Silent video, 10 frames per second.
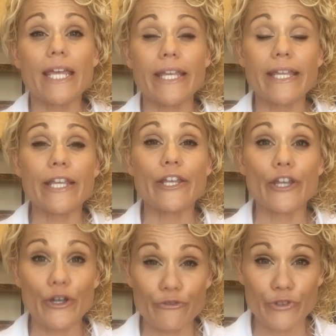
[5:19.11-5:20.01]
Eating
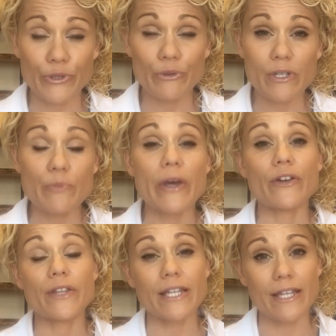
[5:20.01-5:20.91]
no food is
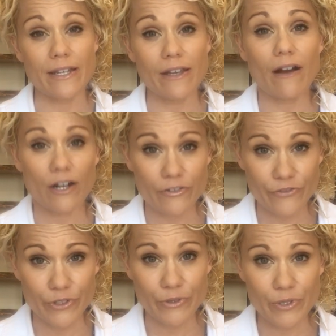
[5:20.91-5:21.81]
better than eating our
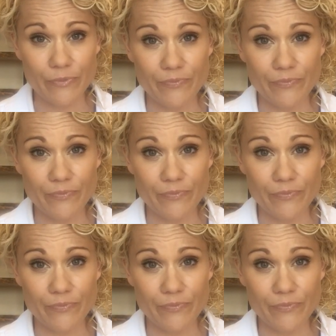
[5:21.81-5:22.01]
food.